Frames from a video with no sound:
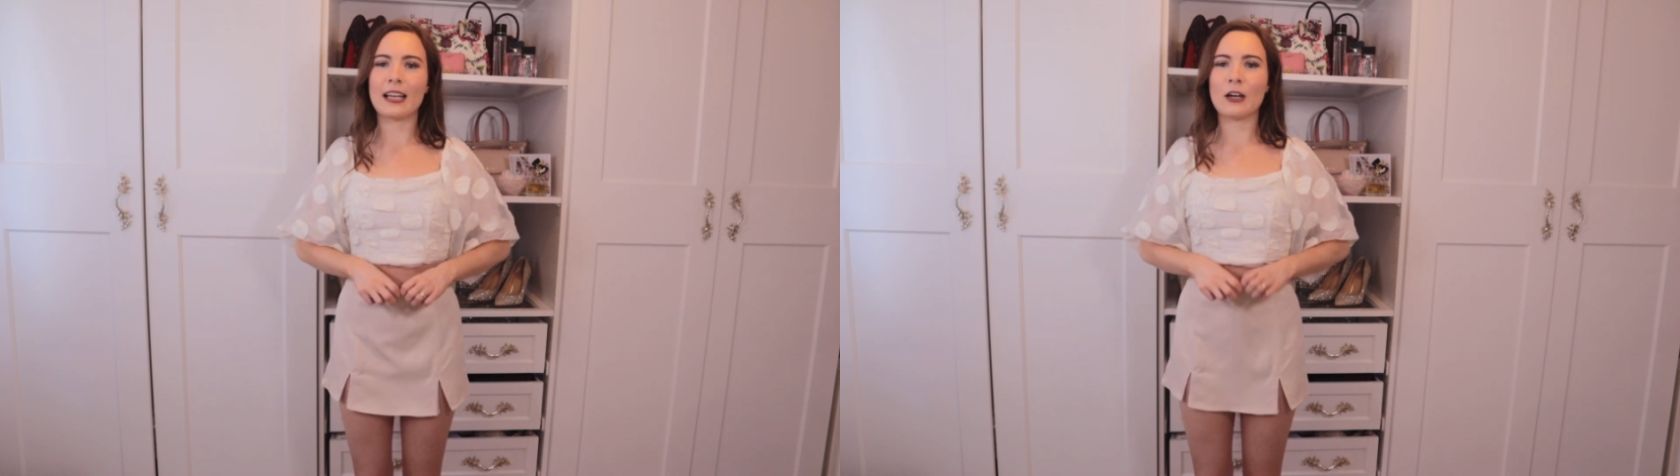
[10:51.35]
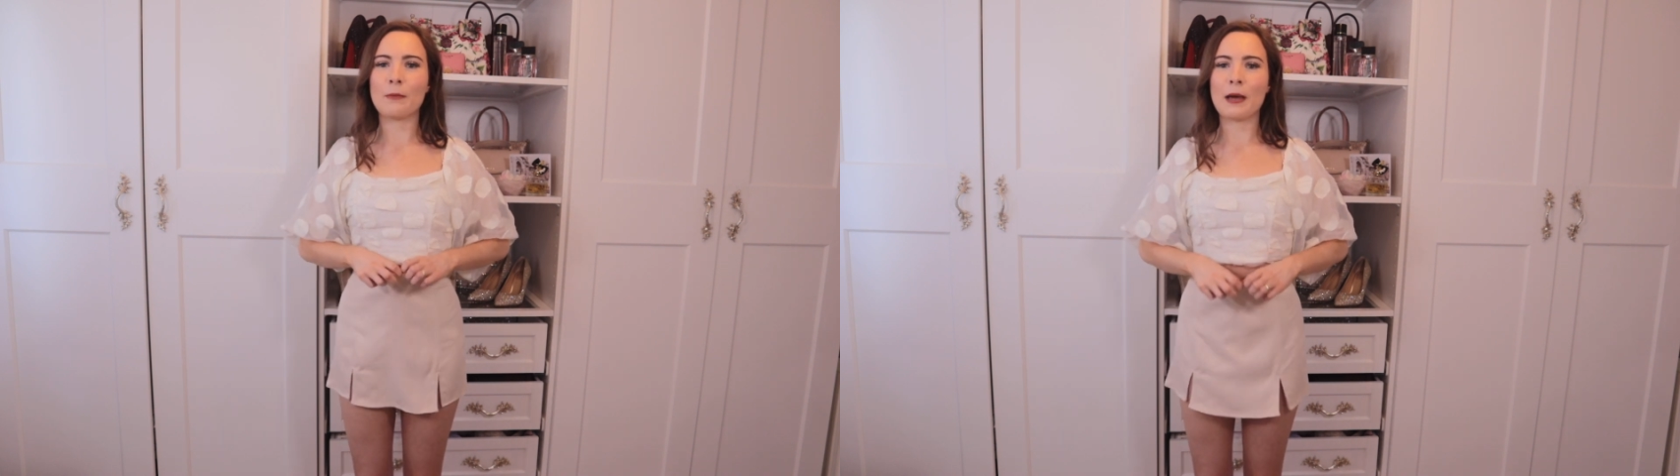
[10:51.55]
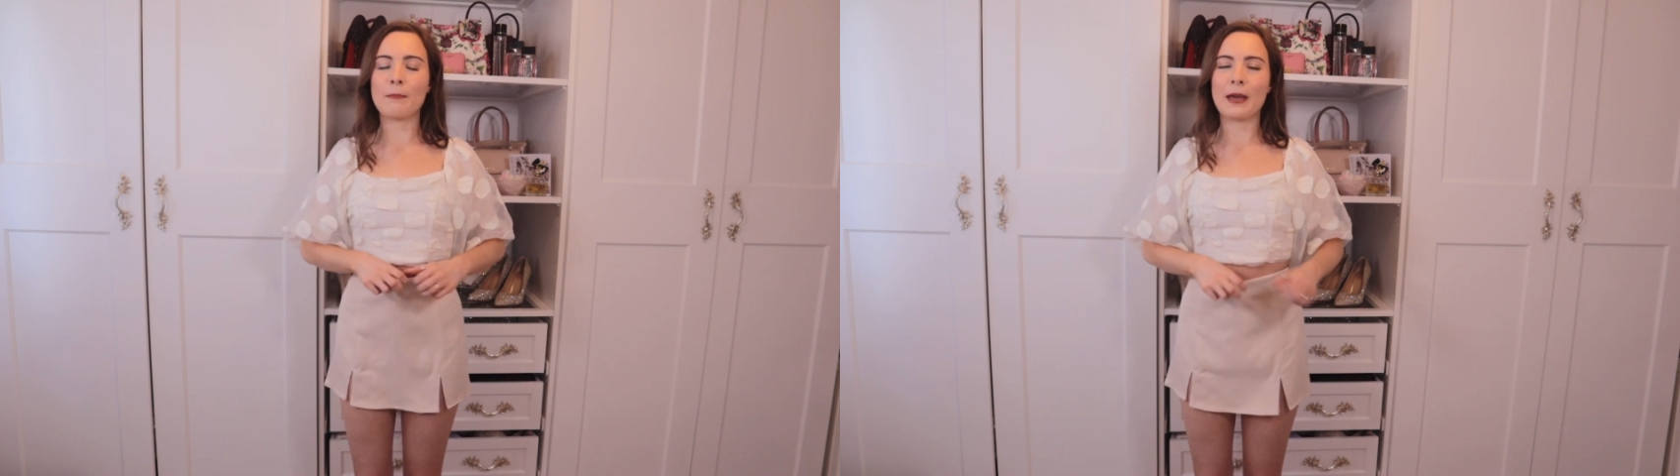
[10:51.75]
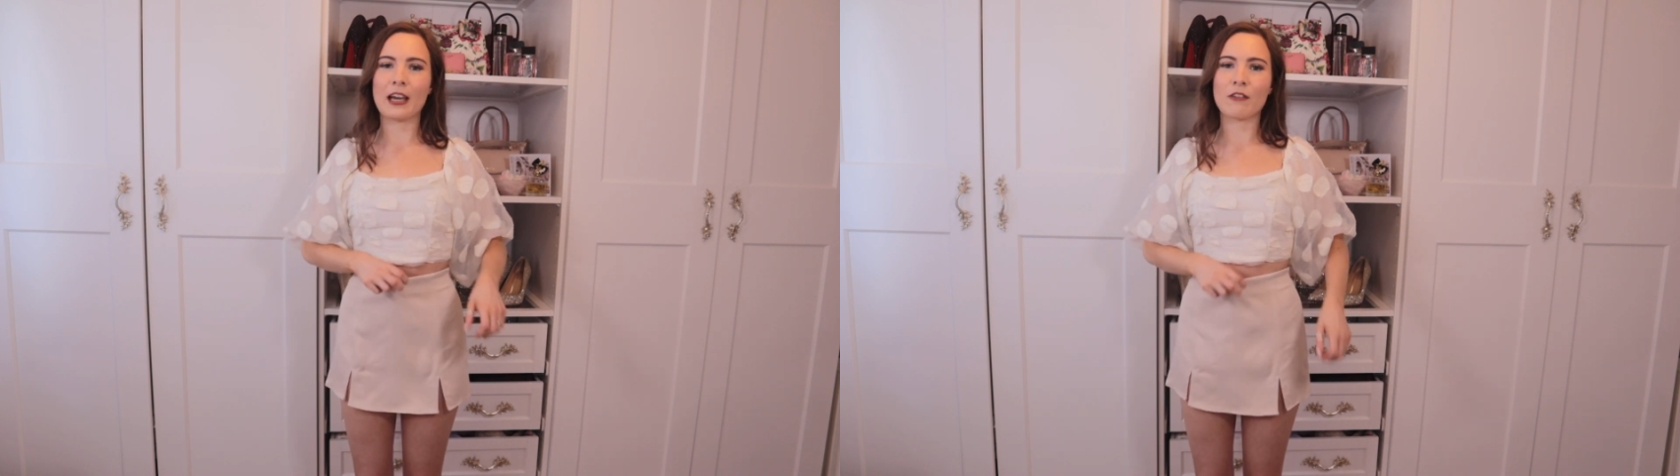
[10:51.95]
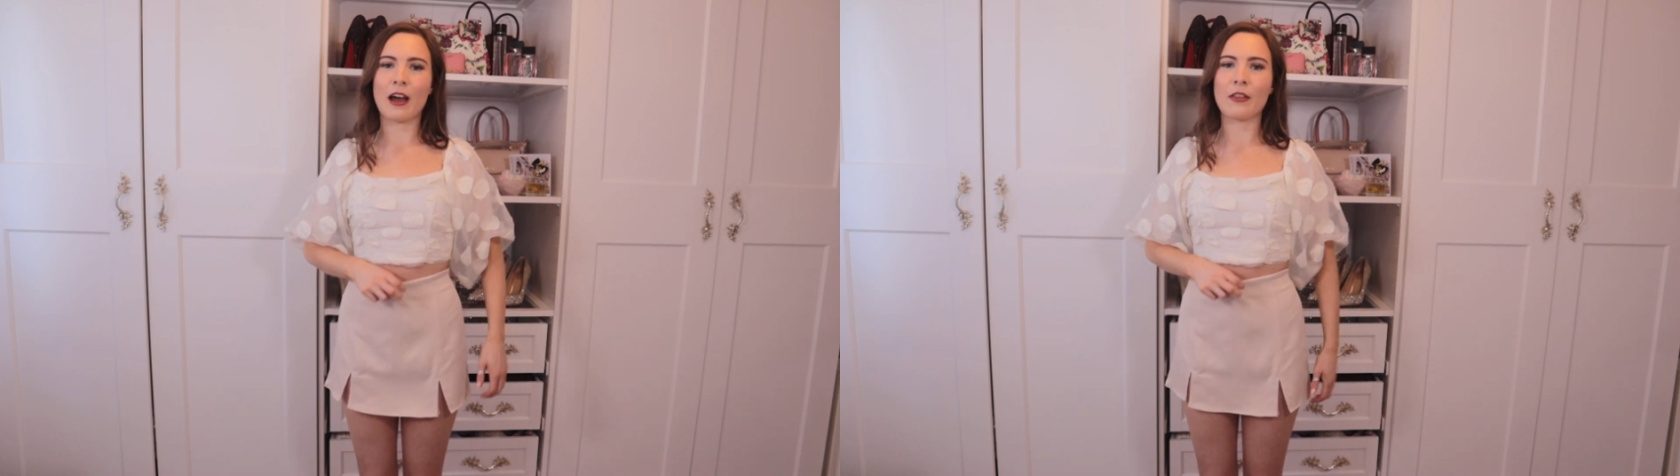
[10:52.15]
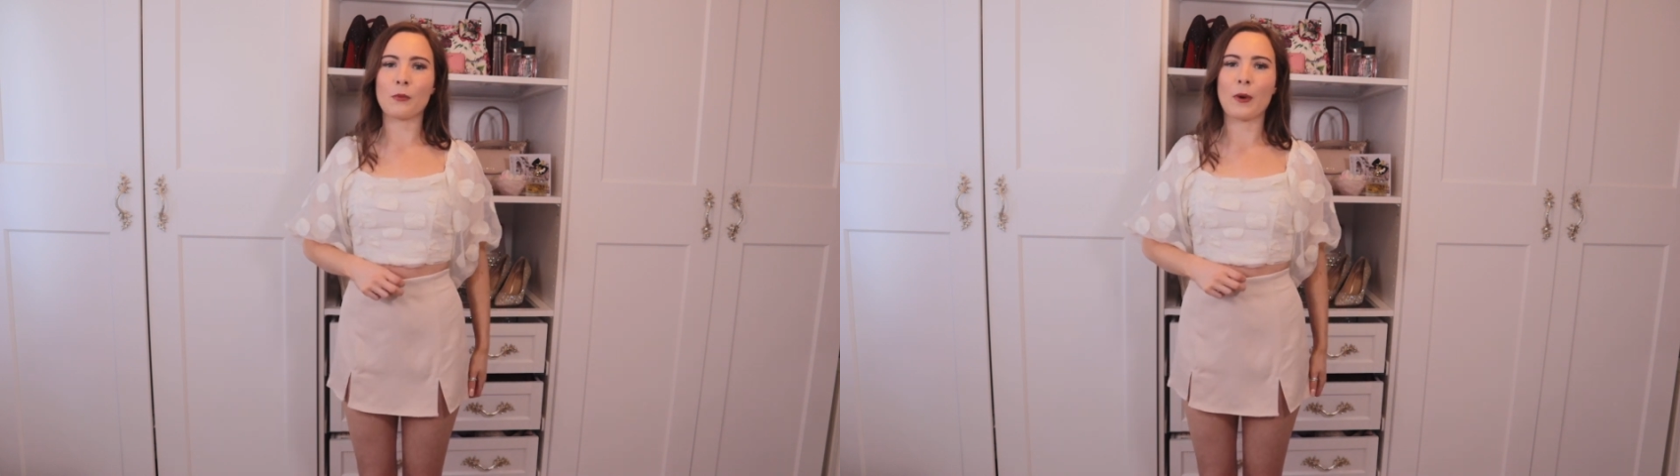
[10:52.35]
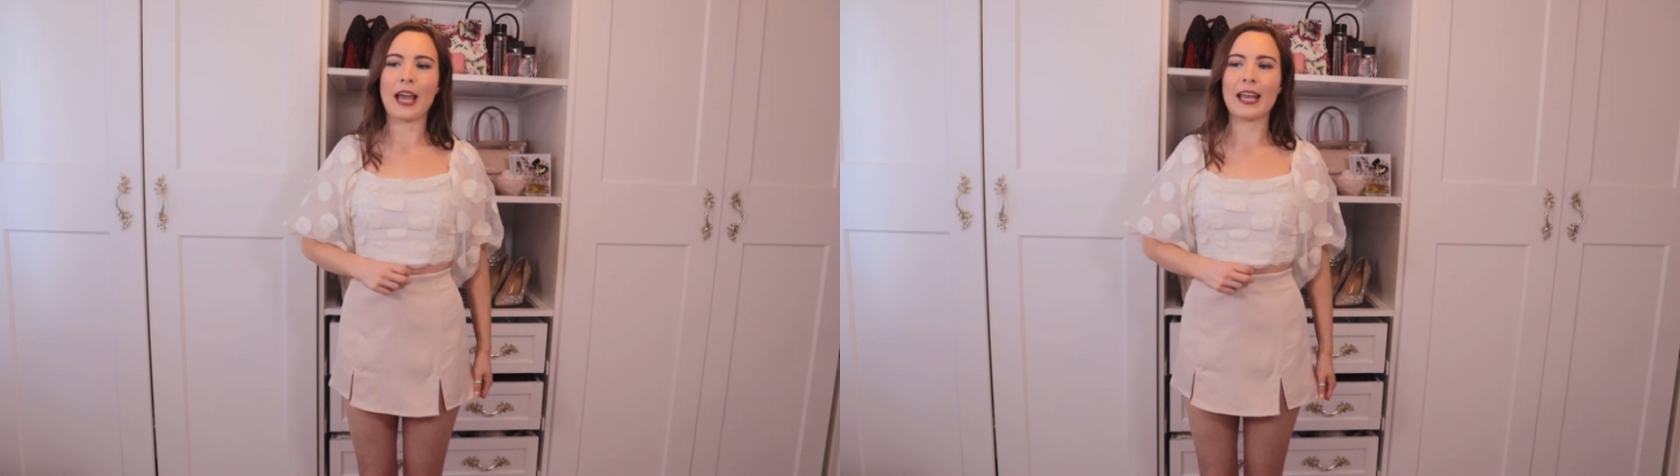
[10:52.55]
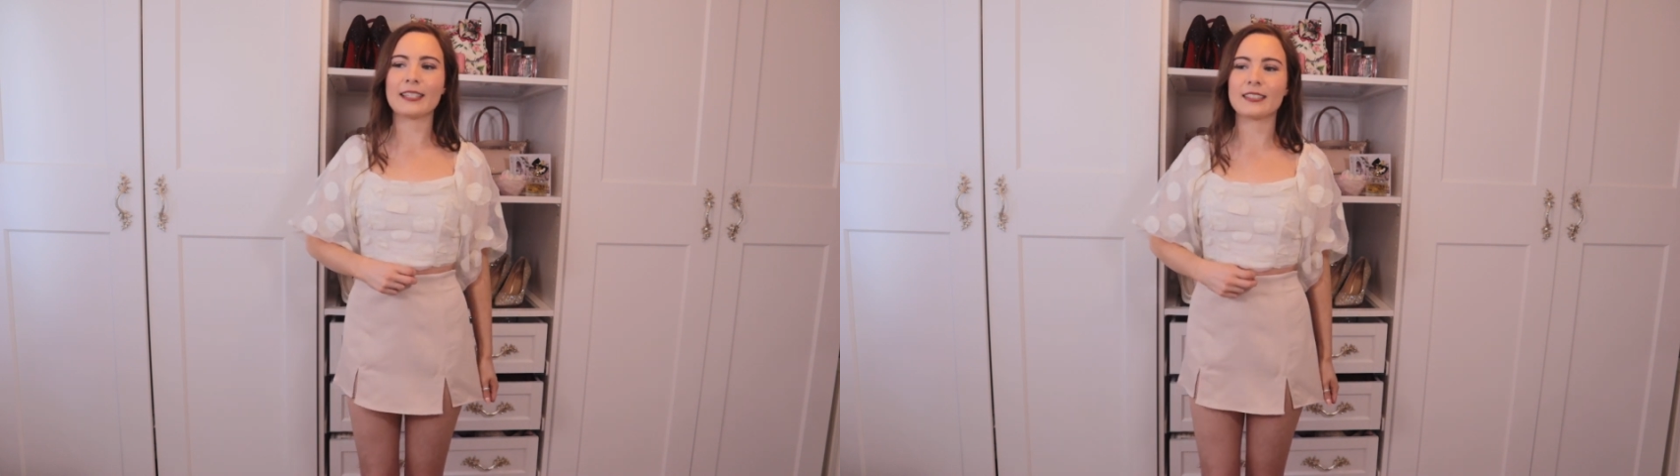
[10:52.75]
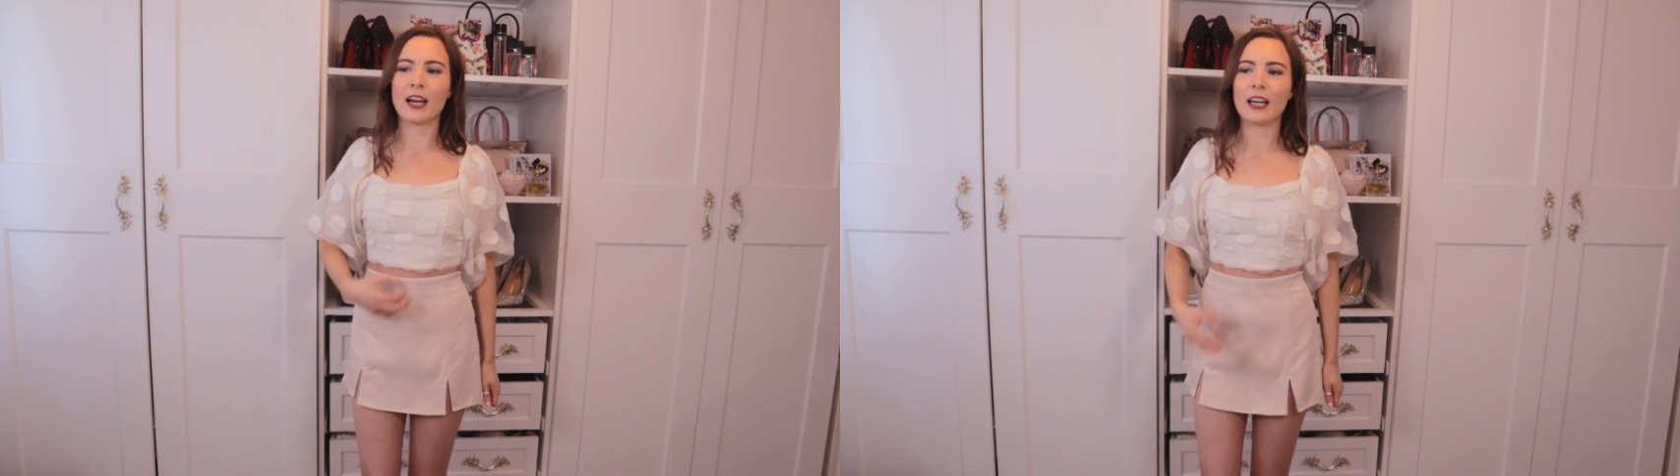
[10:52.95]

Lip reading: a little bit big around the waist.